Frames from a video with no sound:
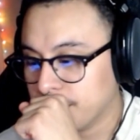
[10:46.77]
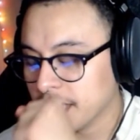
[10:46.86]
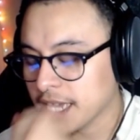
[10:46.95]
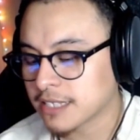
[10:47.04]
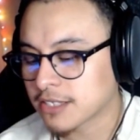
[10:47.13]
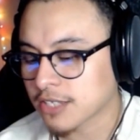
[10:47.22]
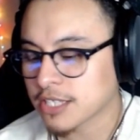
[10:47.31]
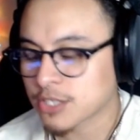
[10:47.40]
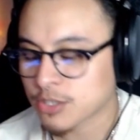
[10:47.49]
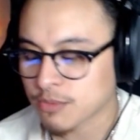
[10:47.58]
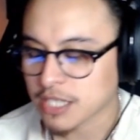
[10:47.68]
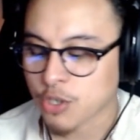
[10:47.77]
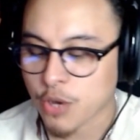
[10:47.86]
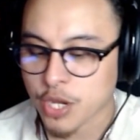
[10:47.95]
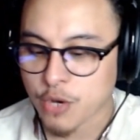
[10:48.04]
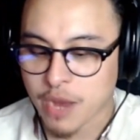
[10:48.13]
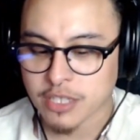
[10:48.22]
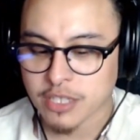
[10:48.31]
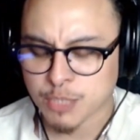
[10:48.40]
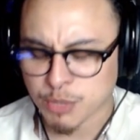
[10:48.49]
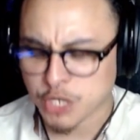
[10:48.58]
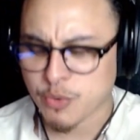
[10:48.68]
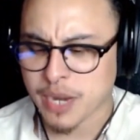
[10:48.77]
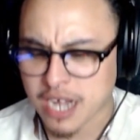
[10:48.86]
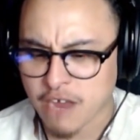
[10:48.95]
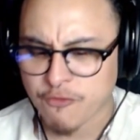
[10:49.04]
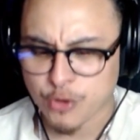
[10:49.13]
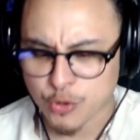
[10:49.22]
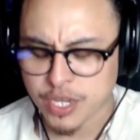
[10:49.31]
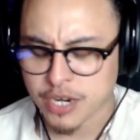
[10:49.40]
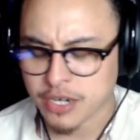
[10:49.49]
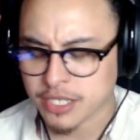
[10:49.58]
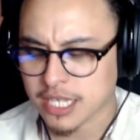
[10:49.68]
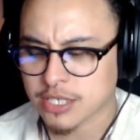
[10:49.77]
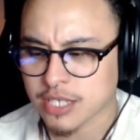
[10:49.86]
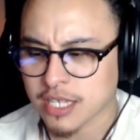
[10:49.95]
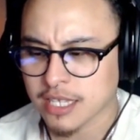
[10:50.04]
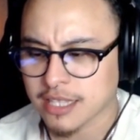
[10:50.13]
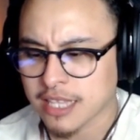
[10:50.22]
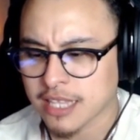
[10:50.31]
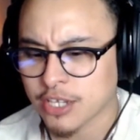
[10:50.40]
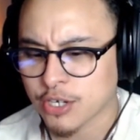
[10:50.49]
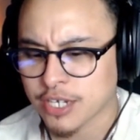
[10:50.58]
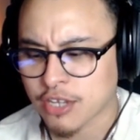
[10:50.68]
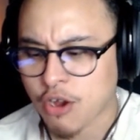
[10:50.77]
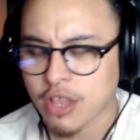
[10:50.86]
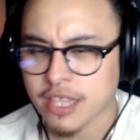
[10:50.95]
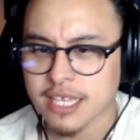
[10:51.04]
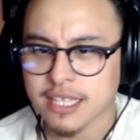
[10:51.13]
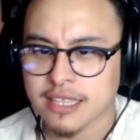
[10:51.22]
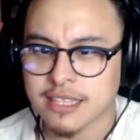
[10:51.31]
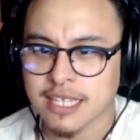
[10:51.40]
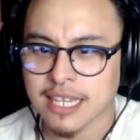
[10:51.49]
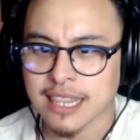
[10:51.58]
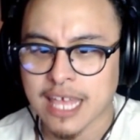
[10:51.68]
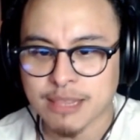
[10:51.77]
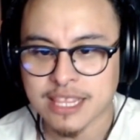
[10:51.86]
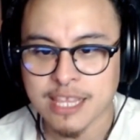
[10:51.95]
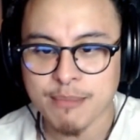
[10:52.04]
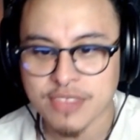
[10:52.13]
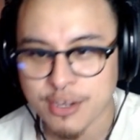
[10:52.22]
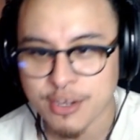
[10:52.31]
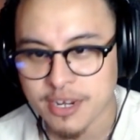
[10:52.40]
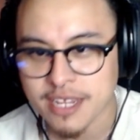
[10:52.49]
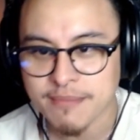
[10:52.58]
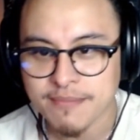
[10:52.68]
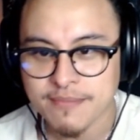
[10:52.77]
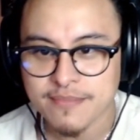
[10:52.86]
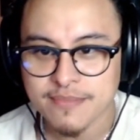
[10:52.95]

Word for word: It's it's it's going around, especially right now for New Year's. It's it, they're calling it the "let them" theory.